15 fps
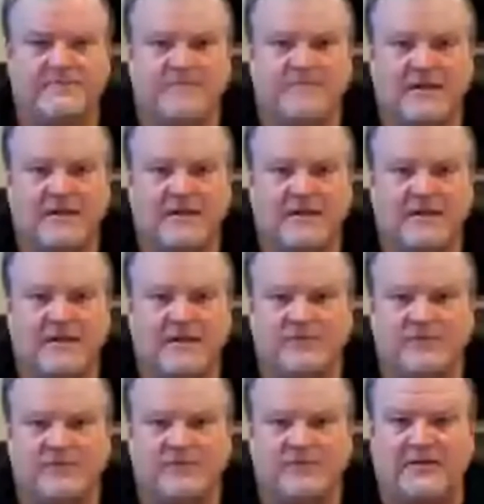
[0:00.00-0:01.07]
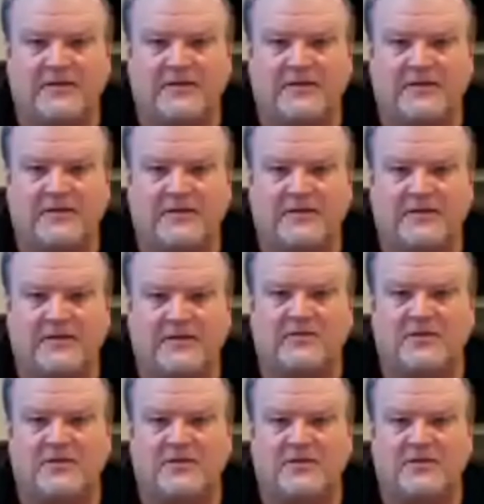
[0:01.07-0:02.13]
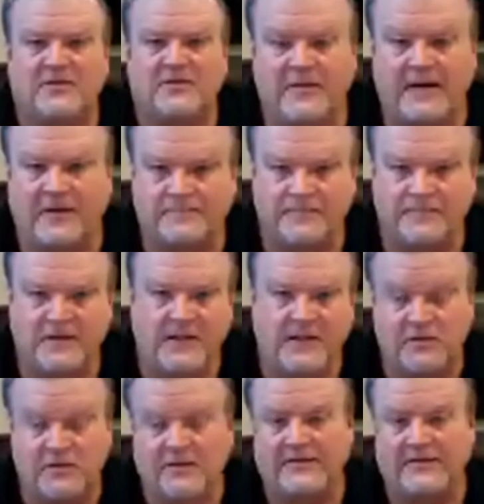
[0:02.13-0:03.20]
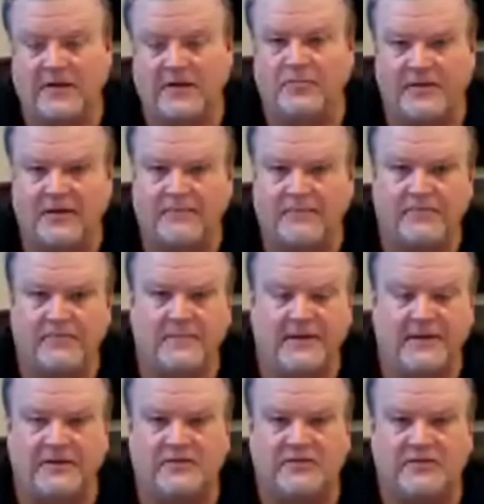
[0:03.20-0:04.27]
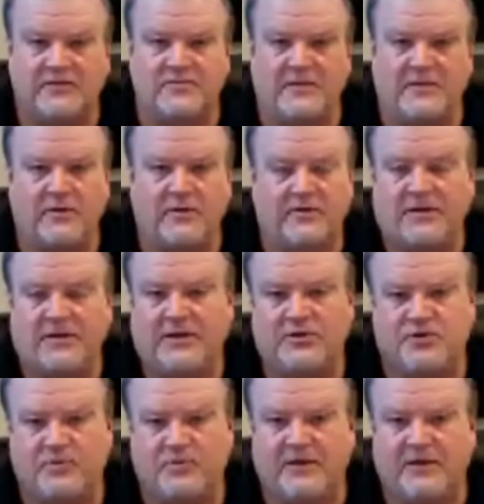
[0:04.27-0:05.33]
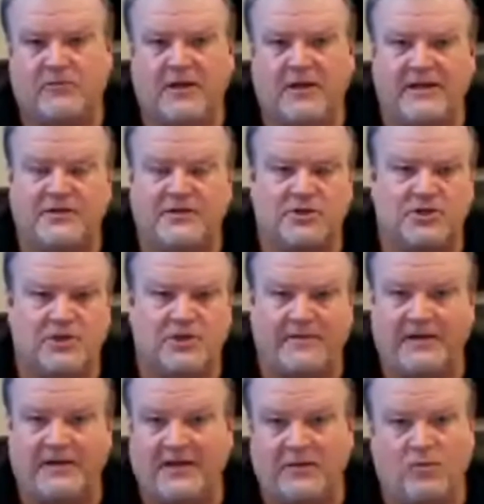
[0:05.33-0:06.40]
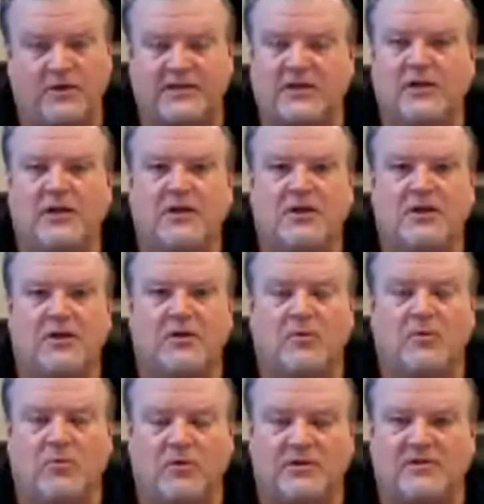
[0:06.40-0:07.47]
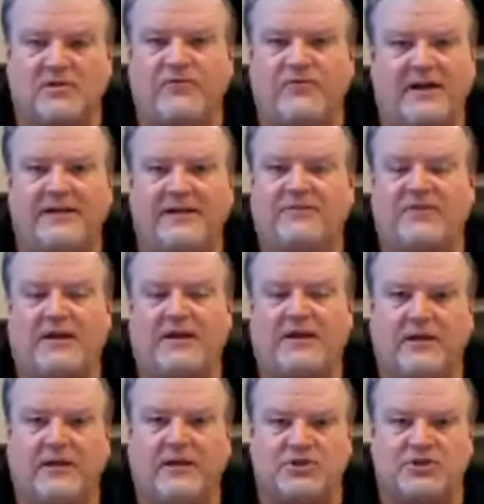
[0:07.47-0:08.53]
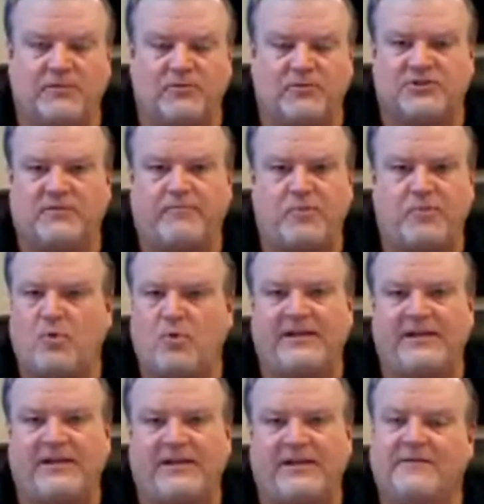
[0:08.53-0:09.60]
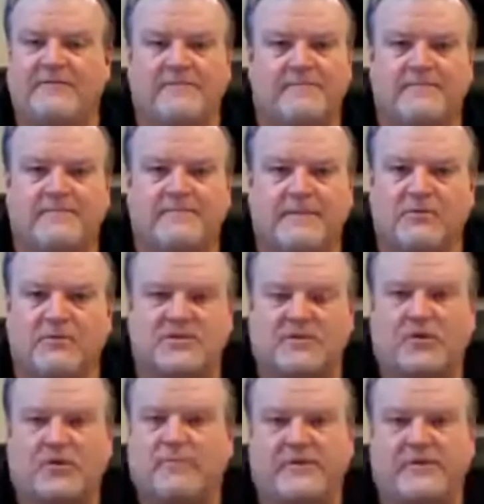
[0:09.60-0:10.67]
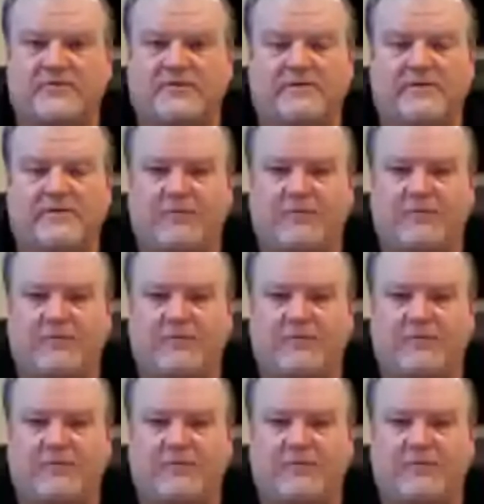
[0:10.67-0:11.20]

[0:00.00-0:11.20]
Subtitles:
so that they get to make a decision about, and you get to help them make a decision about whether or not you should be in a relationship. And again, what defines that relationship? What's the point? What's the purpose?